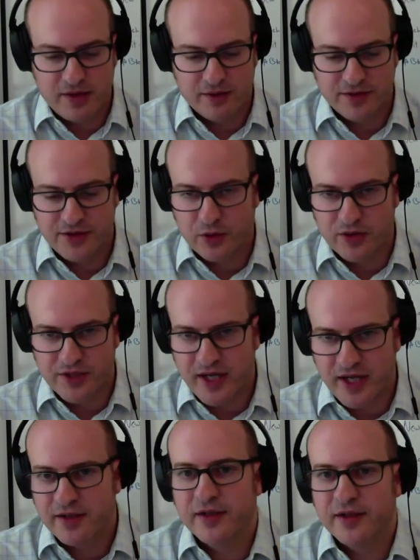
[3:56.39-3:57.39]
it stores
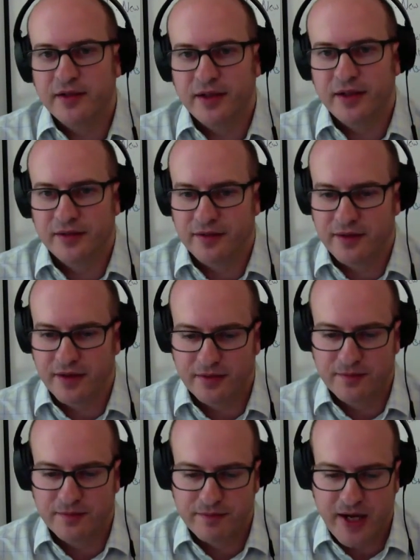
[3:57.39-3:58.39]
data and the
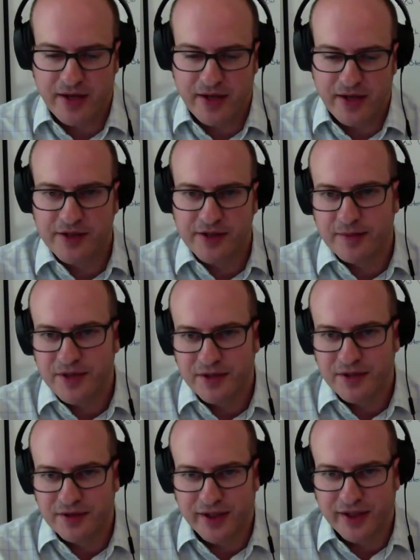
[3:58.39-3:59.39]
battery consumption
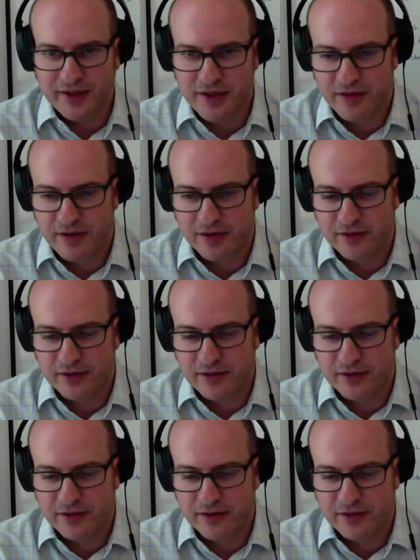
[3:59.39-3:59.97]
and that kind of thing.